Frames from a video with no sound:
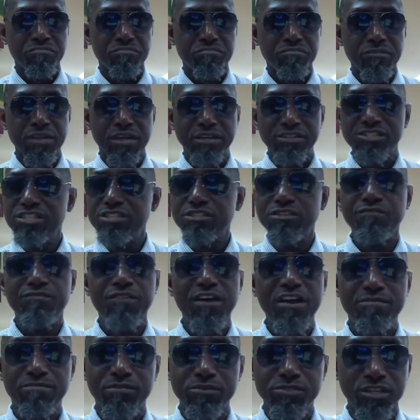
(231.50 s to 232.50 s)

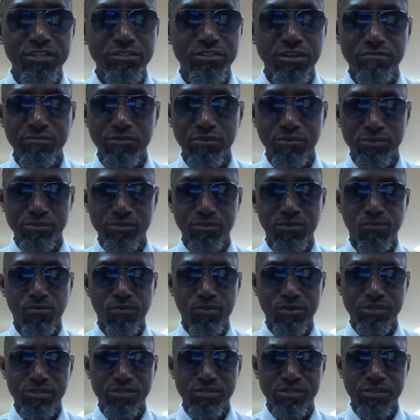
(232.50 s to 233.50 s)
65% of those
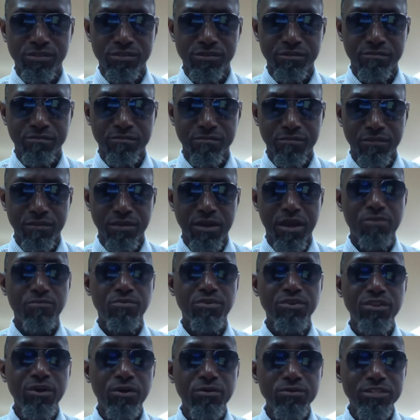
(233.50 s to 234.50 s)
goals. And
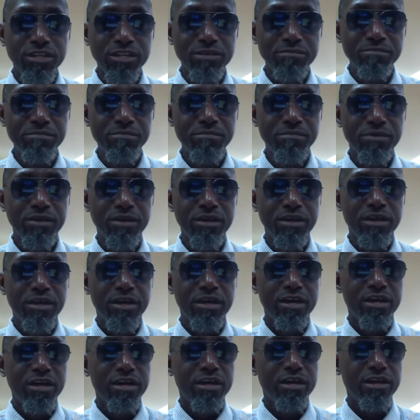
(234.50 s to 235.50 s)
without him,
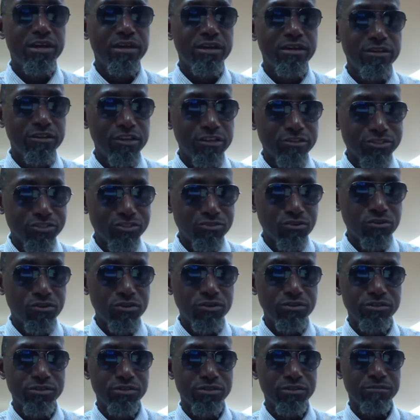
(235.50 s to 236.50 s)
they've
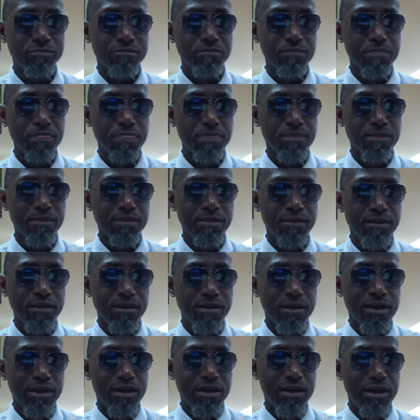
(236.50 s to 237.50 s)
struggled.
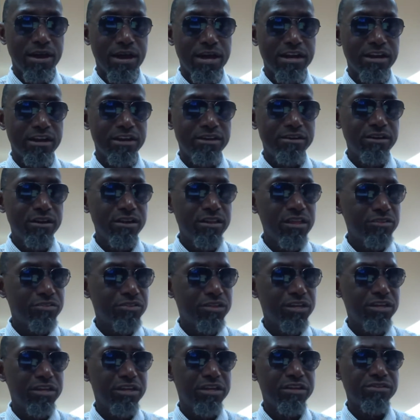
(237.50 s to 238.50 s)
And another
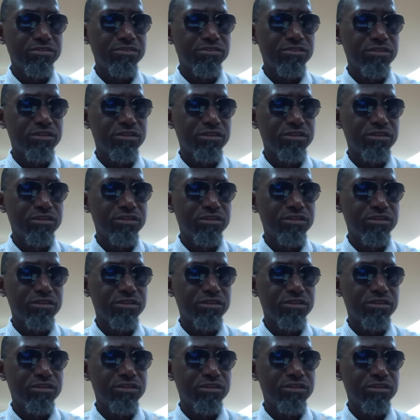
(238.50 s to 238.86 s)
thing is,